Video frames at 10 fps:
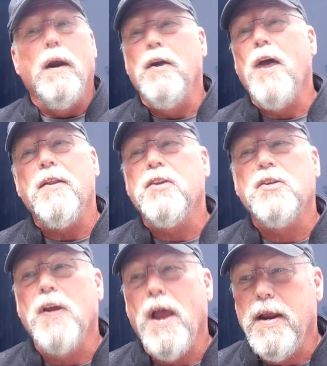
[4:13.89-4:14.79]
are not
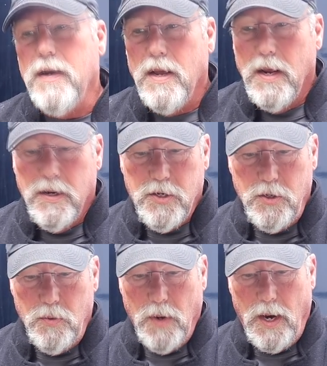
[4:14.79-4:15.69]
designed
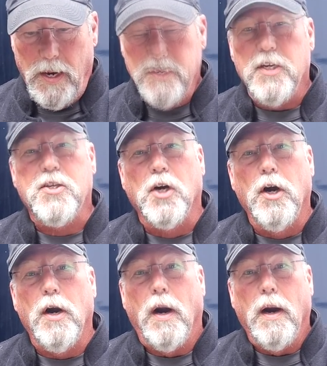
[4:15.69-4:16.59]
to
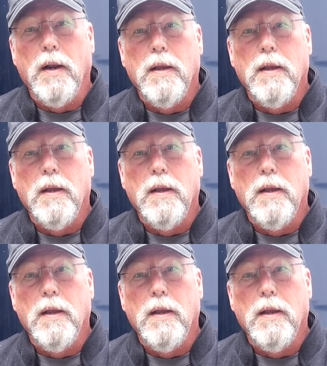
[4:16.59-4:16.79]
deter